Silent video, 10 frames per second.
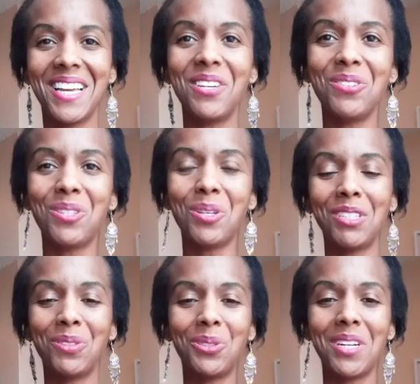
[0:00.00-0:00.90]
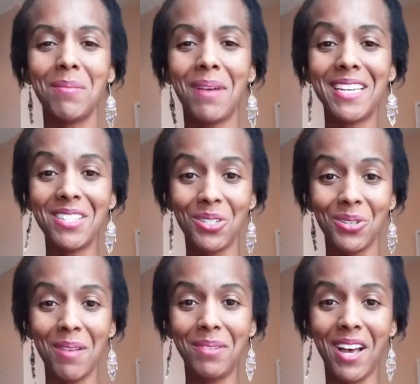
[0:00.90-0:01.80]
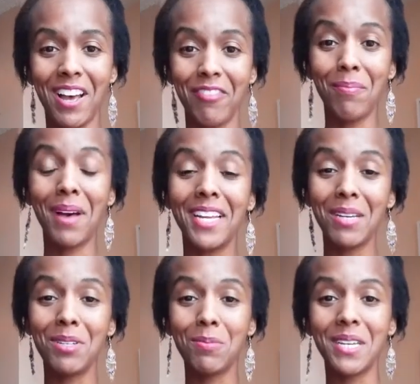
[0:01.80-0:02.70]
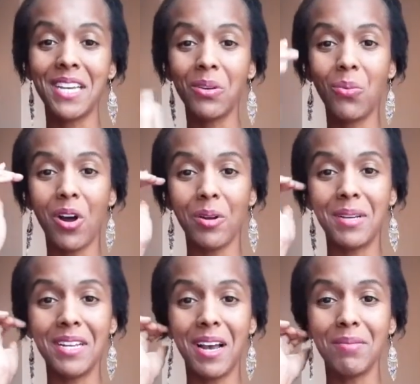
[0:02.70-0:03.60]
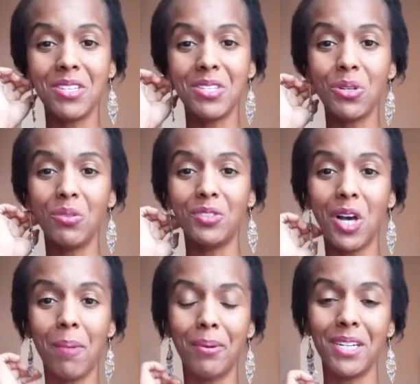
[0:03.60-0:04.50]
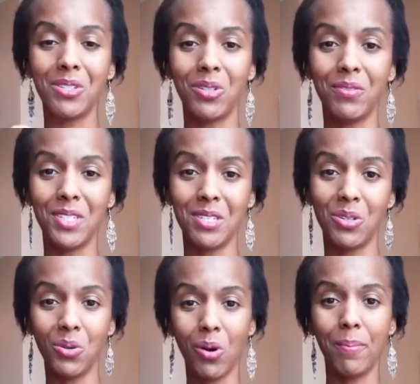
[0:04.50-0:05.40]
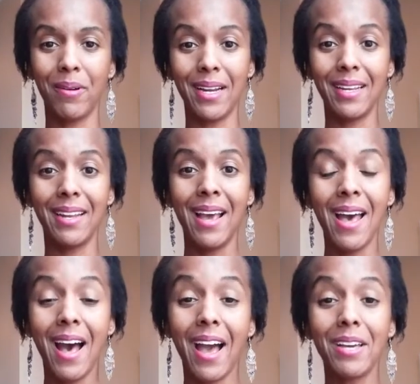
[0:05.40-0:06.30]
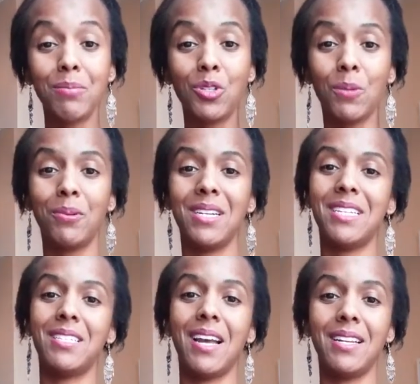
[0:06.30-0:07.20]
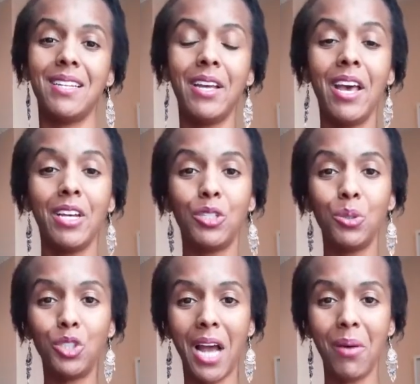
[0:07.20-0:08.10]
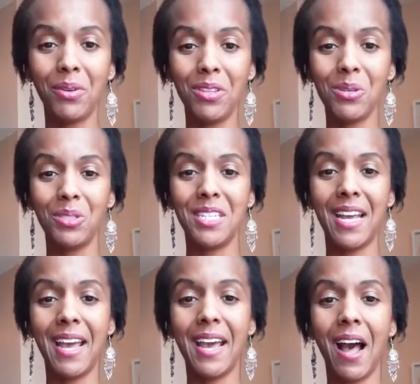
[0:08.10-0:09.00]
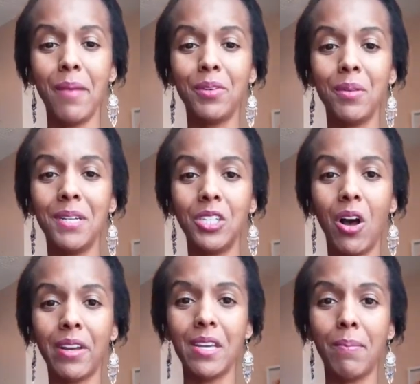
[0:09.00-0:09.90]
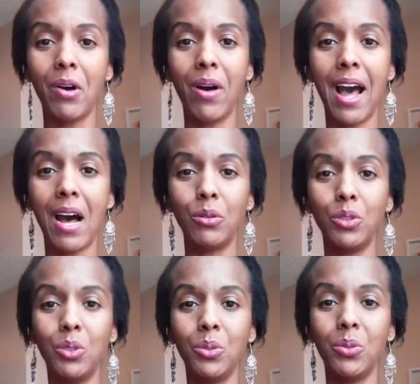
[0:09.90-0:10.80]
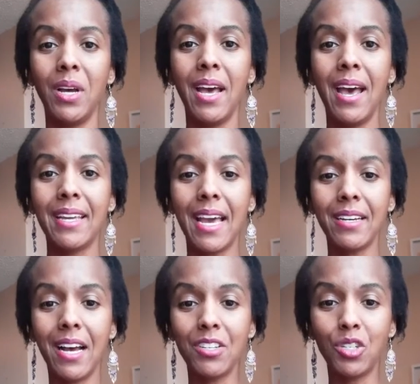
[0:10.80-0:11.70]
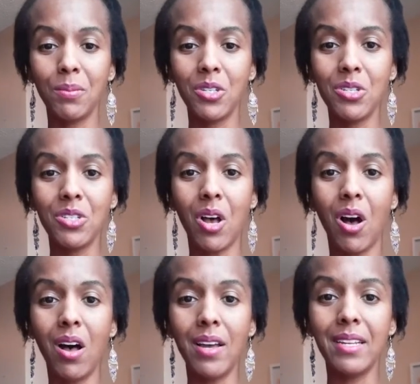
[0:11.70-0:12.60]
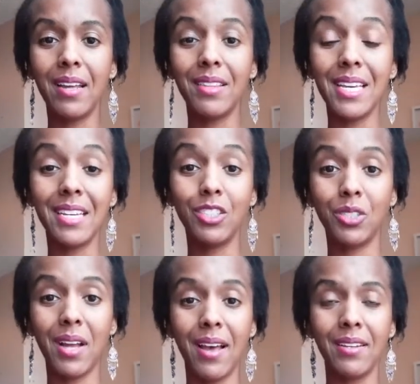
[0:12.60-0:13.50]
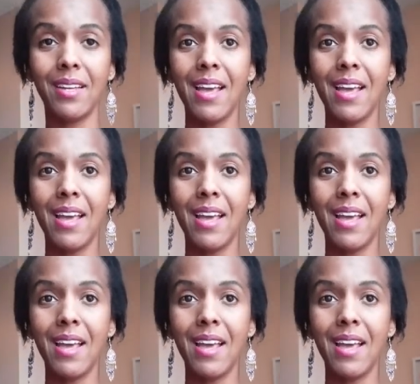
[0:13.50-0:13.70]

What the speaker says: you so much for joining my Instagram Live. My name is Makita Waterman. I'm the CEO of Top Writing Services Incorporated. I am super excited to chat with you today. I'm going to be talking about how to get customers on the internet,